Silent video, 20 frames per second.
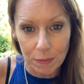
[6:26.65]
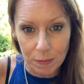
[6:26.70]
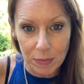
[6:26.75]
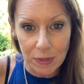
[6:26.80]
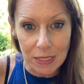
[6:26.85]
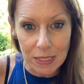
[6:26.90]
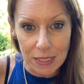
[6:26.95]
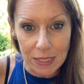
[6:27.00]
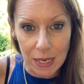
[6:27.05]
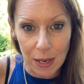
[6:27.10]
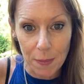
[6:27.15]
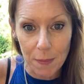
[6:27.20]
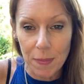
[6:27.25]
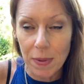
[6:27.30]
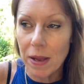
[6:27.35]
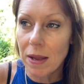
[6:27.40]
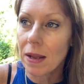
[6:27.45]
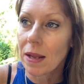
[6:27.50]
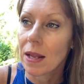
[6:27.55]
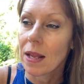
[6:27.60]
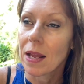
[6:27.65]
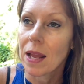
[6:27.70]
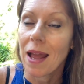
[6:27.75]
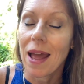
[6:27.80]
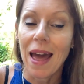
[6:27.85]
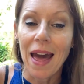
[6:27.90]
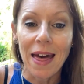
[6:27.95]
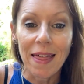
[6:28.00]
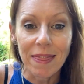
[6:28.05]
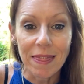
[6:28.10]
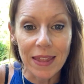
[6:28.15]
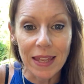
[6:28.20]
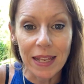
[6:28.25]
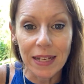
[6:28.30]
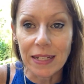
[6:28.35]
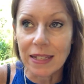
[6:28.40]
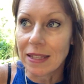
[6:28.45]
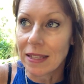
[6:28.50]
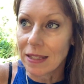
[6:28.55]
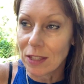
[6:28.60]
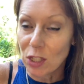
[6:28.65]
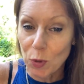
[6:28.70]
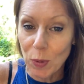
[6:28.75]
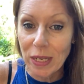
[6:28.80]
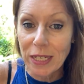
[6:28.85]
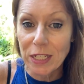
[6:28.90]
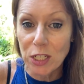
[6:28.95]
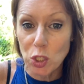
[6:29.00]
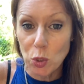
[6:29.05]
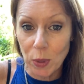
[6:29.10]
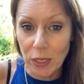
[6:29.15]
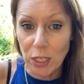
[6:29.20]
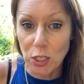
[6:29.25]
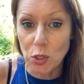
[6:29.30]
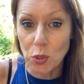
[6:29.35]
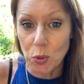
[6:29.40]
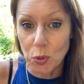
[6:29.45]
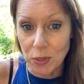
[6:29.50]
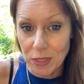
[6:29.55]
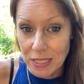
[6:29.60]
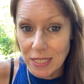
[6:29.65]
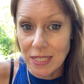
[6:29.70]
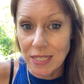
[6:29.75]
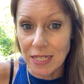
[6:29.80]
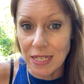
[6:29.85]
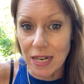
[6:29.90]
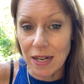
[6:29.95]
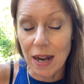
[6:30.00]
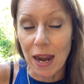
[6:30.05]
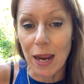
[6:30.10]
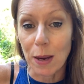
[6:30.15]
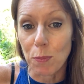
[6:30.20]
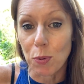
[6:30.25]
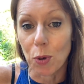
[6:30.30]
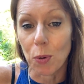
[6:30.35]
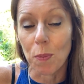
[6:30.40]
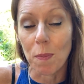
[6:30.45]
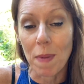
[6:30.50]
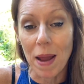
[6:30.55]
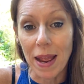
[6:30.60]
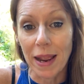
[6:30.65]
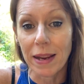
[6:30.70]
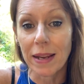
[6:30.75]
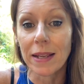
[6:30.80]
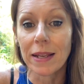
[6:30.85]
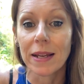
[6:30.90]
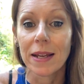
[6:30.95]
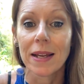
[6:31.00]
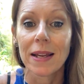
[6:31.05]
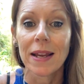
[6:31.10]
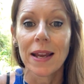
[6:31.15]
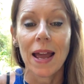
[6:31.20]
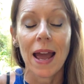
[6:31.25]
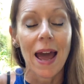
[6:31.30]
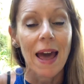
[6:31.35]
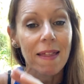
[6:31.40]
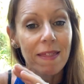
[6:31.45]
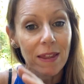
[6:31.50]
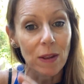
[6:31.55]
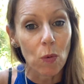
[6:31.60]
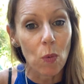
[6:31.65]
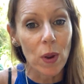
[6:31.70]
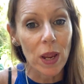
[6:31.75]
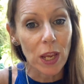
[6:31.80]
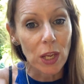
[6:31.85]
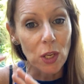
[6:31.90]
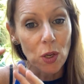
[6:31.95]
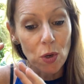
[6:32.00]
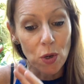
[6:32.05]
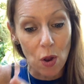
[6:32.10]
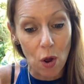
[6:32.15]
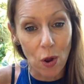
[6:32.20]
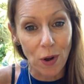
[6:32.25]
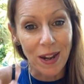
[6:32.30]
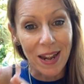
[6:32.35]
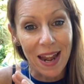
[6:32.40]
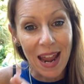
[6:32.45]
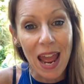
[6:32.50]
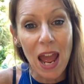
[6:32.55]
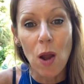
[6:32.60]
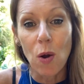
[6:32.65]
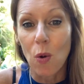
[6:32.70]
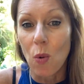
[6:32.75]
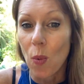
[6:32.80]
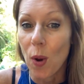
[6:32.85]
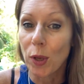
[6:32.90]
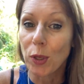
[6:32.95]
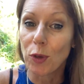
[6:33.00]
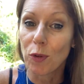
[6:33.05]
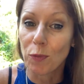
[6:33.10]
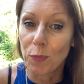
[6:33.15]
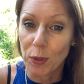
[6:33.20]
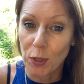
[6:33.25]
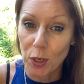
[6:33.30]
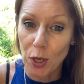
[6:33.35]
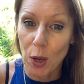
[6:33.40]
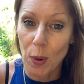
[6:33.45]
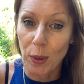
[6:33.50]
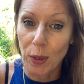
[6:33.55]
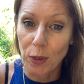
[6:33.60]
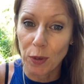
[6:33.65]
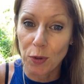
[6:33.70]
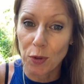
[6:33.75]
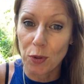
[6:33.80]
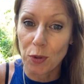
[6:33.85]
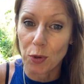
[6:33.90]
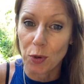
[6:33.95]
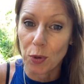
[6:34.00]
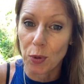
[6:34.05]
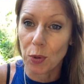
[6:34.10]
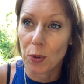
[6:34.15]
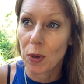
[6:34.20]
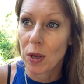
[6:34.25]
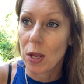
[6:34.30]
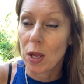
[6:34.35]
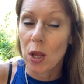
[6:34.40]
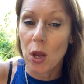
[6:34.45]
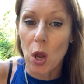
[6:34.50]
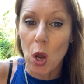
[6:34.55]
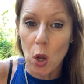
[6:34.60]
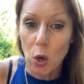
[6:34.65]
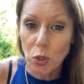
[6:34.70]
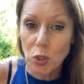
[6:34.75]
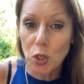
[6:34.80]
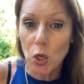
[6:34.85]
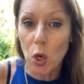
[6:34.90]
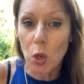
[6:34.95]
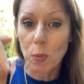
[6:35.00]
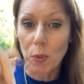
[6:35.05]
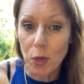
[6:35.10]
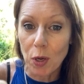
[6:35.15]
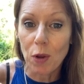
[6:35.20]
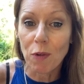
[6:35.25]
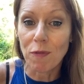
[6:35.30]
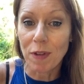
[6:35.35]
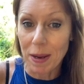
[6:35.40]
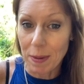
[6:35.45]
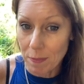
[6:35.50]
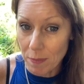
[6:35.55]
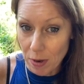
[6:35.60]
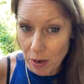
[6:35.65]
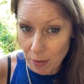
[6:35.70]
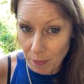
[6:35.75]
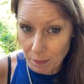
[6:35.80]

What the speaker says: December, and then 2022 this year, April, May, and then where you are now, what you've been going through October, November.